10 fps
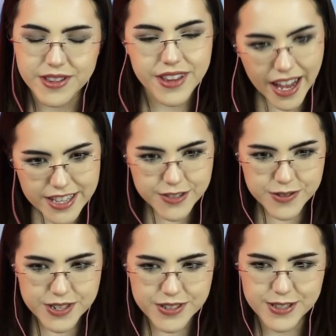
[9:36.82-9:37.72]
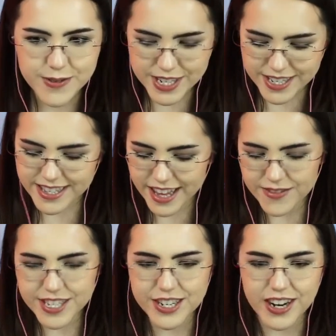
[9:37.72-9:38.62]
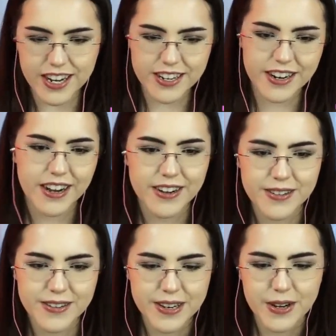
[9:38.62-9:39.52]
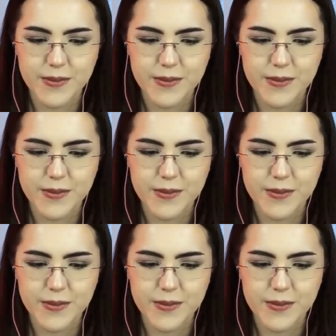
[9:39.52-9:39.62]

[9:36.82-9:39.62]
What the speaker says: that's that's rude. So we're just left here on our own. Oh my